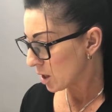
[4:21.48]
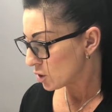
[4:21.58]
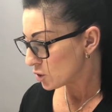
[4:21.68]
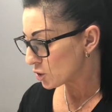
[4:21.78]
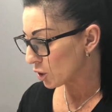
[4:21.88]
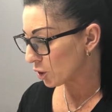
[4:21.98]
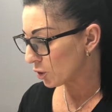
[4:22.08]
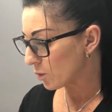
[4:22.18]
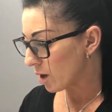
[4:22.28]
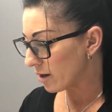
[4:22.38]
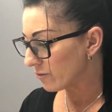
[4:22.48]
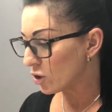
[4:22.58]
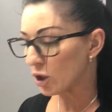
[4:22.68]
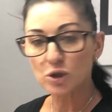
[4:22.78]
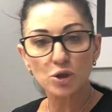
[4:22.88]
So I've
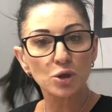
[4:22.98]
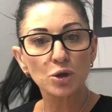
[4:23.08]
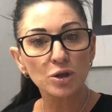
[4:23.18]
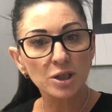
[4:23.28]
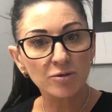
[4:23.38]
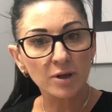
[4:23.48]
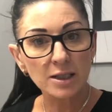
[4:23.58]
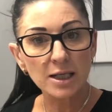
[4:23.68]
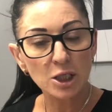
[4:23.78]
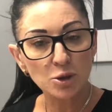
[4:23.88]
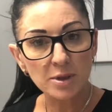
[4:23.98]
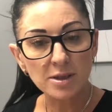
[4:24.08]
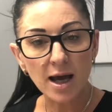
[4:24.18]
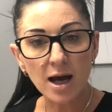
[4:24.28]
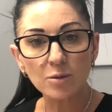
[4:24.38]
got 2 different
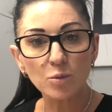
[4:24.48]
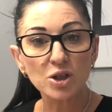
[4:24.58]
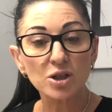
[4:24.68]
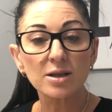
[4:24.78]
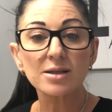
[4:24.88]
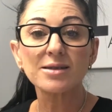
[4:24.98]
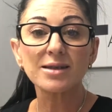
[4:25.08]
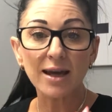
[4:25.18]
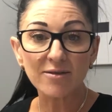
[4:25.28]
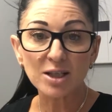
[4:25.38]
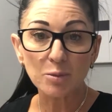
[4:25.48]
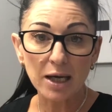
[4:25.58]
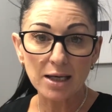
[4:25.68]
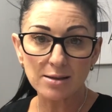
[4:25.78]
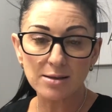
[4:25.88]
attachments out, which are the safety
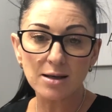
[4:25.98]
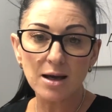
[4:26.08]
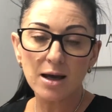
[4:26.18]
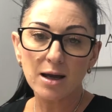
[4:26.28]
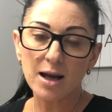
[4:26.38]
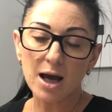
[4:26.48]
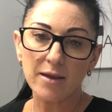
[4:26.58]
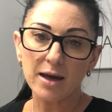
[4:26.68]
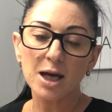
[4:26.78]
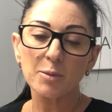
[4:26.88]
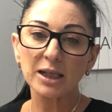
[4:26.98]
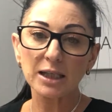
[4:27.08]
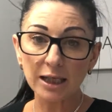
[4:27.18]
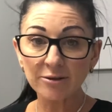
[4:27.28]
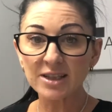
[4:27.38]
bits. Now they come in a
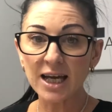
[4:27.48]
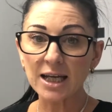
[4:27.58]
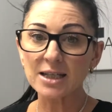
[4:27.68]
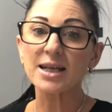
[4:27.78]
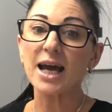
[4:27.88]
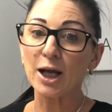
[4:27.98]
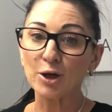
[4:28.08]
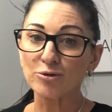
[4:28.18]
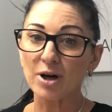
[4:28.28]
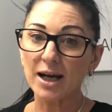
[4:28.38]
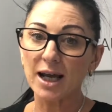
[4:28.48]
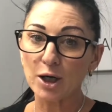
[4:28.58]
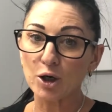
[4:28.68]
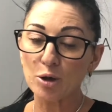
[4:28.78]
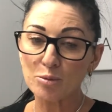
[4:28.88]
left-handed and a
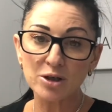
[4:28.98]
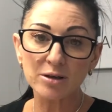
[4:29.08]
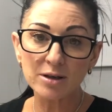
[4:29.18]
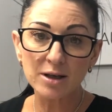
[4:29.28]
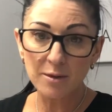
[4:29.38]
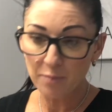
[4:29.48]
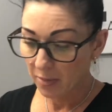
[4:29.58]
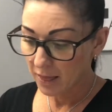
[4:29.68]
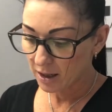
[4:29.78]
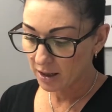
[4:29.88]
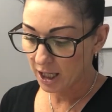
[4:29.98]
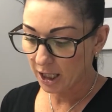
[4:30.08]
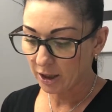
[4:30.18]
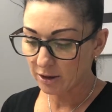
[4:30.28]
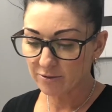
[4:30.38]
right-handed option.
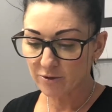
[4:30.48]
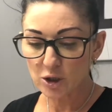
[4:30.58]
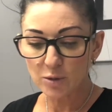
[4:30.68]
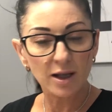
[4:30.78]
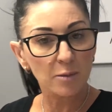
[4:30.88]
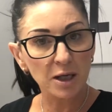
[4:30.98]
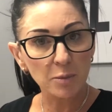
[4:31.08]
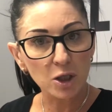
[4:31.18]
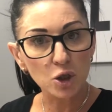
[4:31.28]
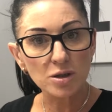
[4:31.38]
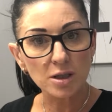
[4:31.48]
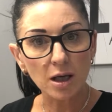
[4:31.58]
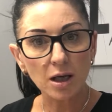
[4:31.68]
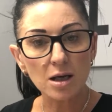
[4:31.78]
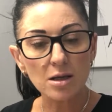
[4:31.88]
Now the first one that I'm going to be
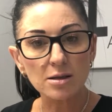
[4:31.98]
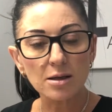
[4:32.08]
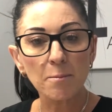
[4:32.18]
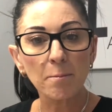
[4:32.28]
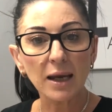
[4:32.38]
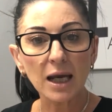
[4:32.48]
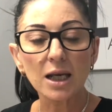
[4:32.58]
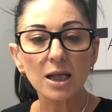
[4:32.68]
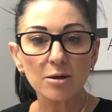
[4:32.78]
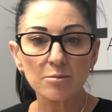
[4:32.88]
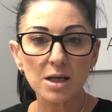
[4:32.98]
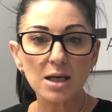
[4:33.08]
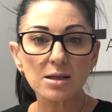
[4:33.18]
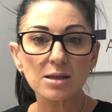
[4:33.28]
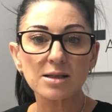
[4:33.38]
using is the
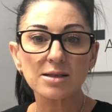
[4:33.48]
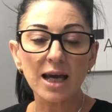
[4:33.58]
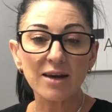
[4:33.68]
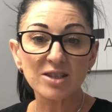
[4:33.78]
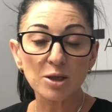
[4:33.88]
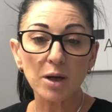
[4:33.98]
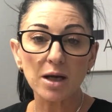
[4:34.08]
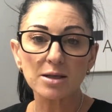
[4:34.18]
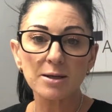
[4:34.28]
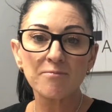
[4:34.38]
medium safety bit.